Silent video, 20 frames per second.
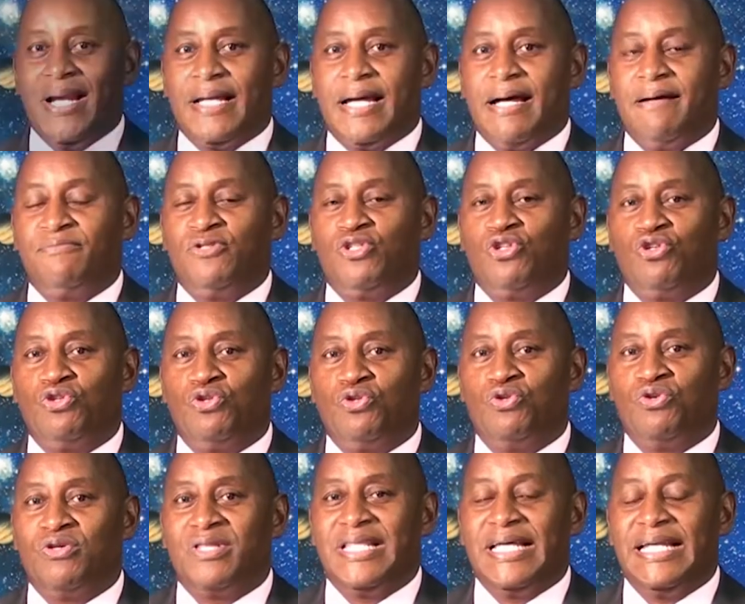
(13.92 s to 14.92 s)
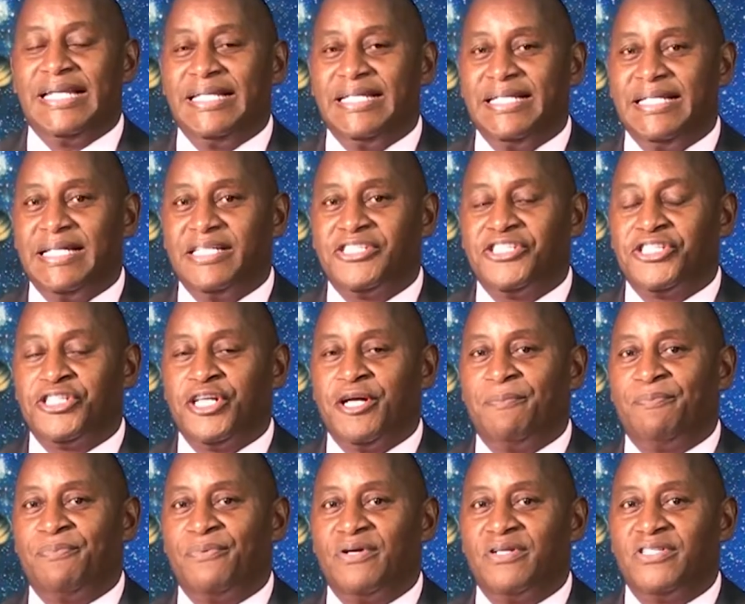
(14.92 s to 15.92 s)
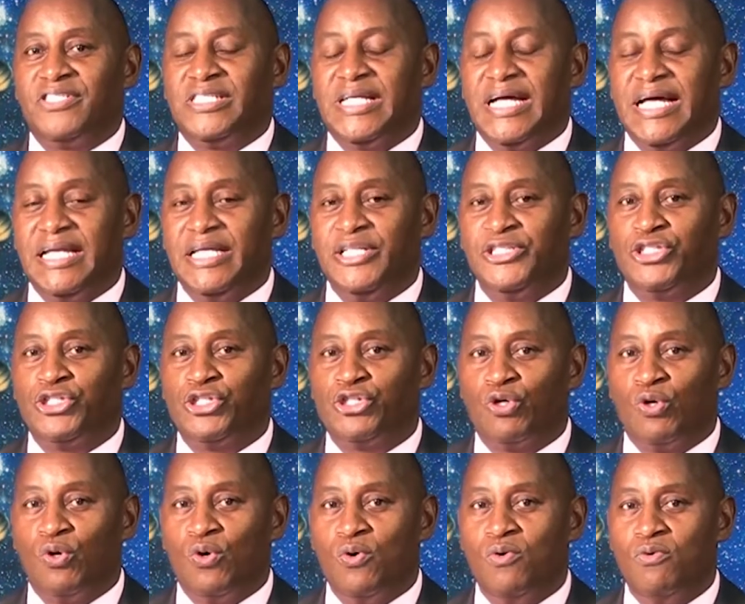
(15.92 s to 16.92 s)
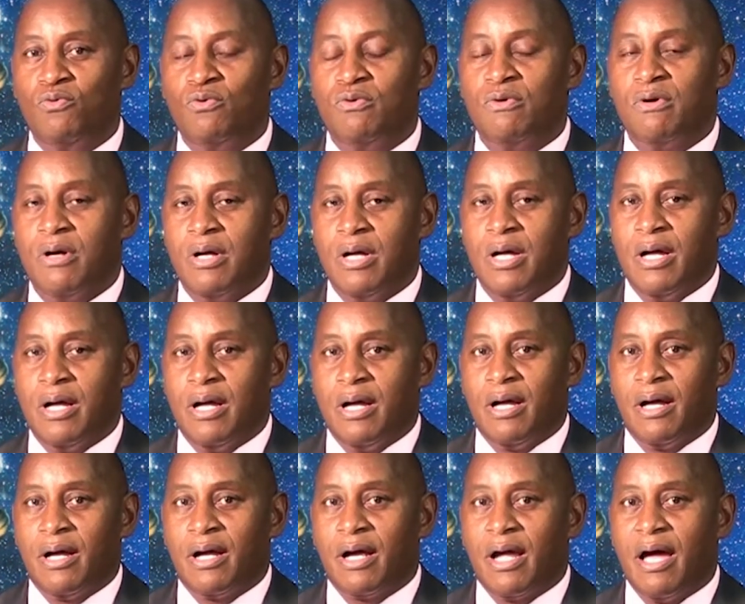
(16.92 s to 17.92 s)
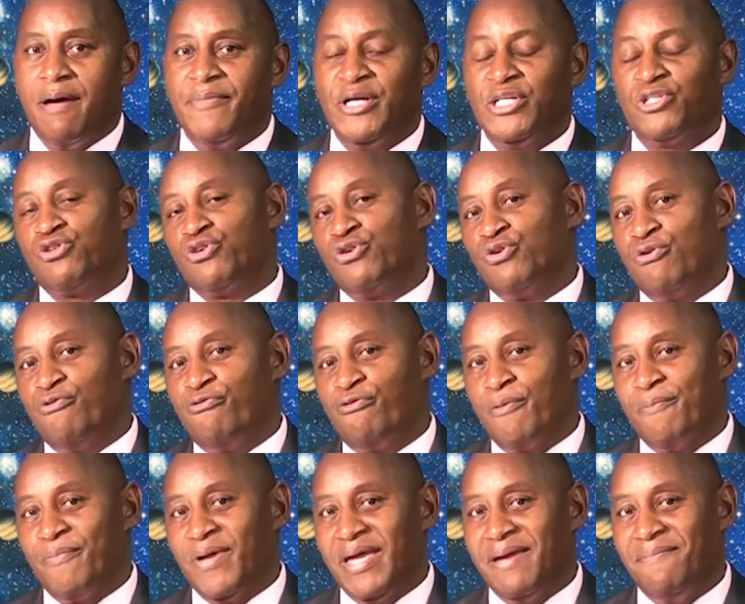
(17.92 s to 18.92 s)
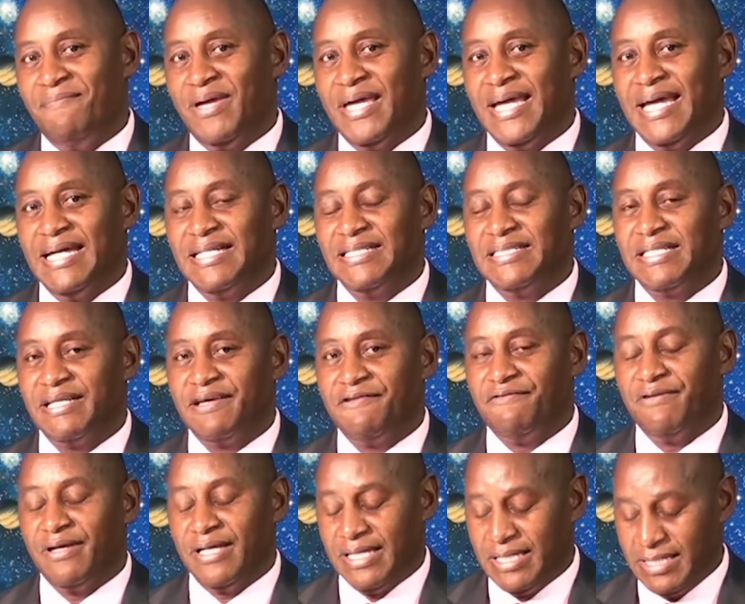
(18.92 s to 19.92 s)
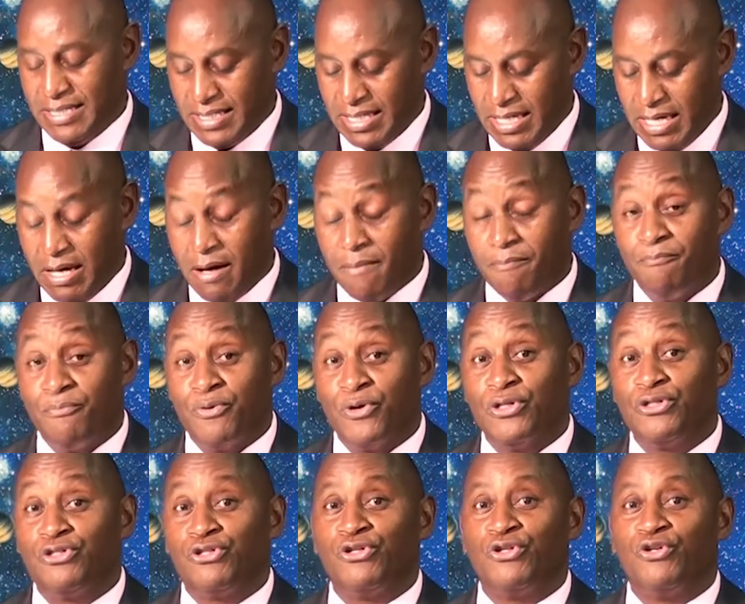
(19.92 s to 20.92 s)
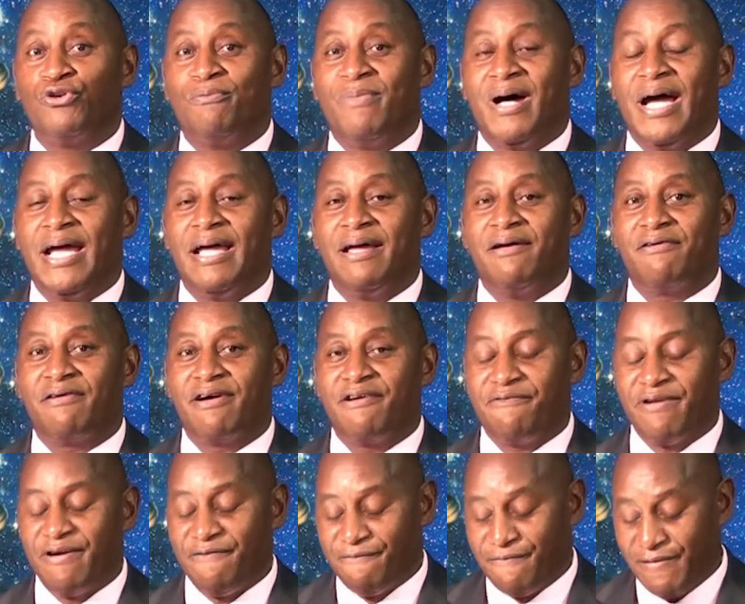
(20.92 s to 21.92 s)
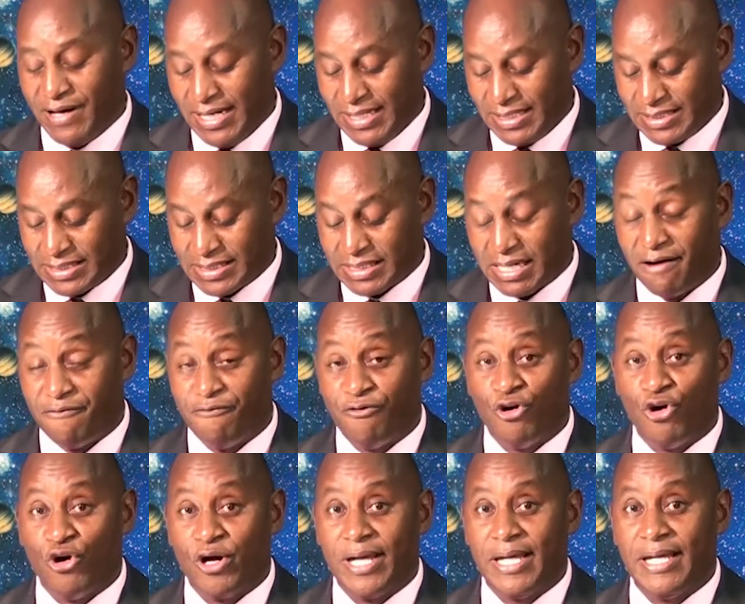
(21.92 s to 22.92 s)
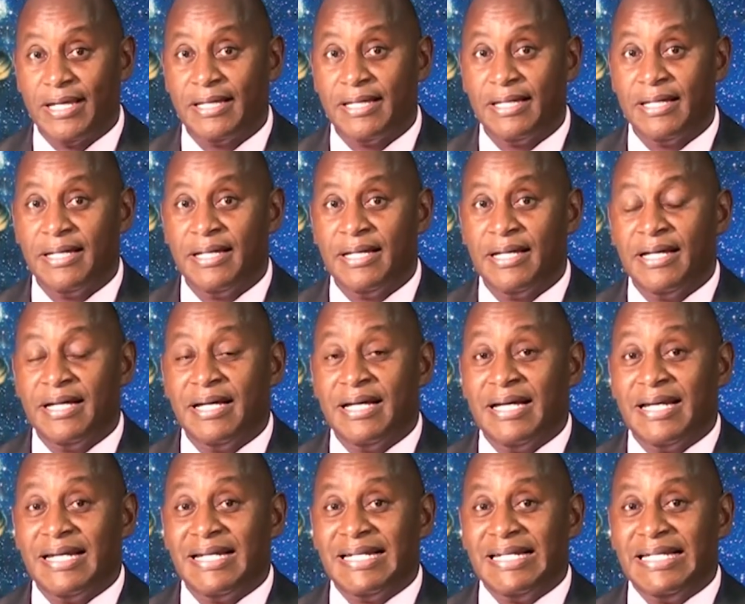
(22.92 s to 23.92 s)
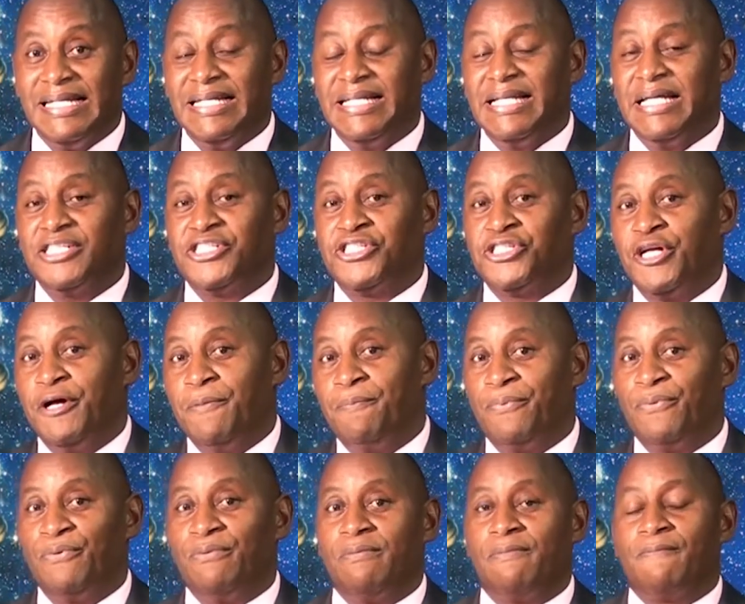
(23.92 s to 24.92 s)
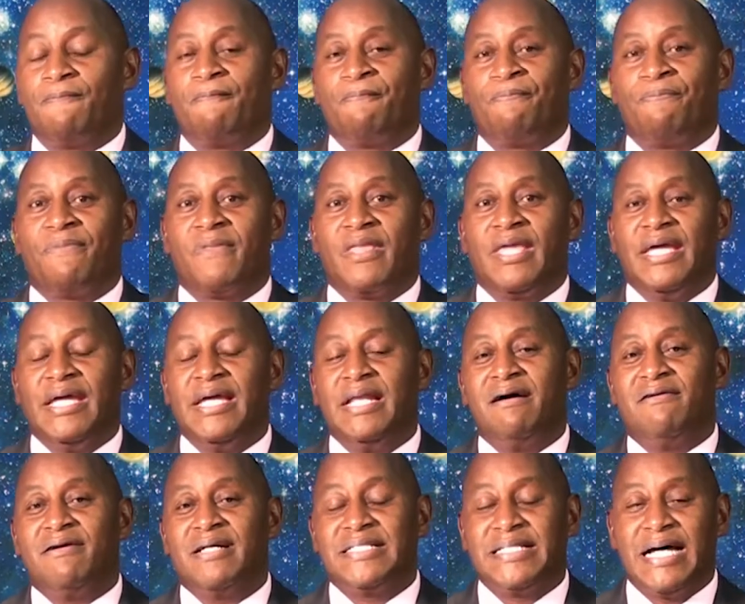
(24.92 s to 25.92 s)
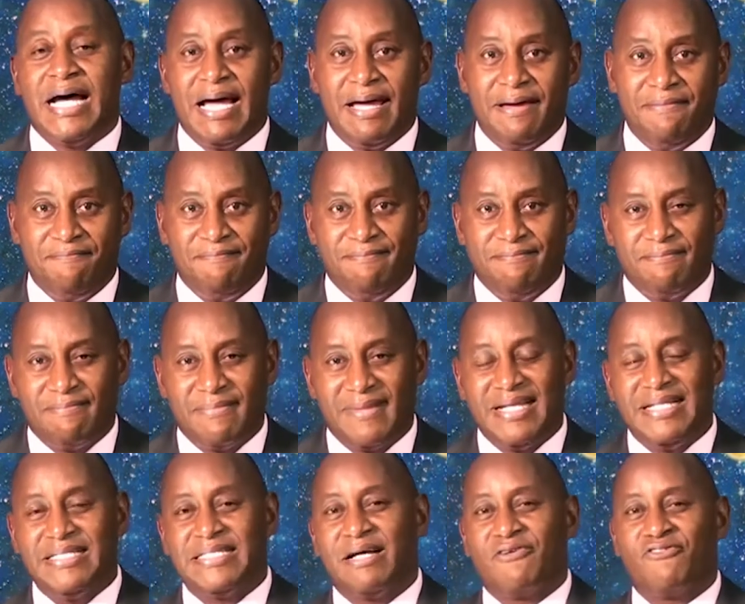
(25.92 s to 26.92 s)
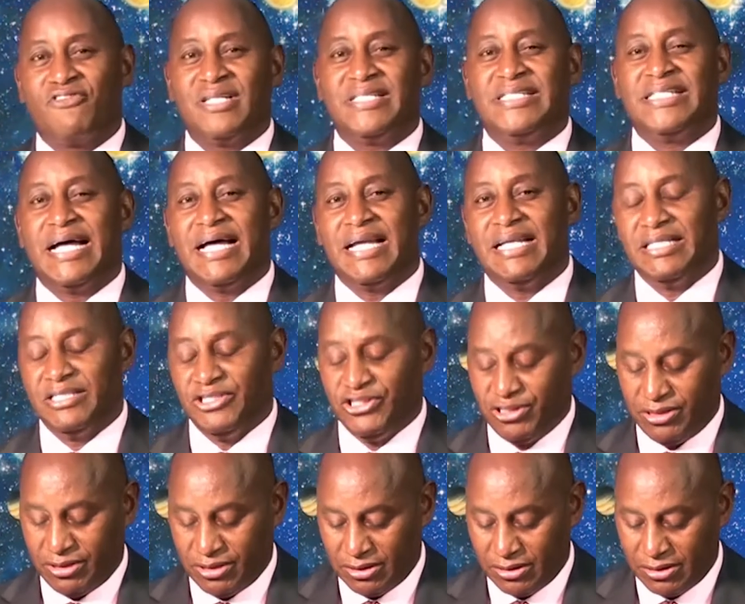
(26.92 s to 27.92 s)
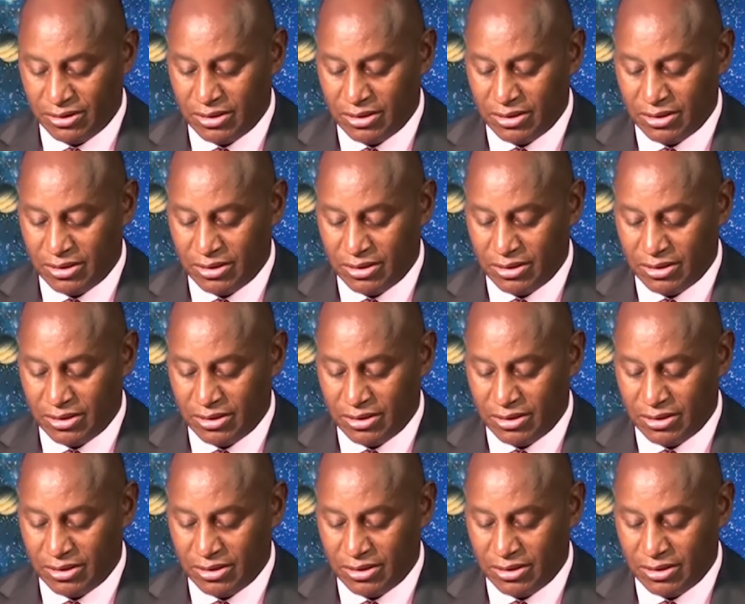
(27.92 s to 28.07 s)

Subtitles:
Welcome to the Leadership Challenge Show, coming to you from EBN TV, brought to you by Reverend Felix Kavoi. Leadership in our time is a great challenge.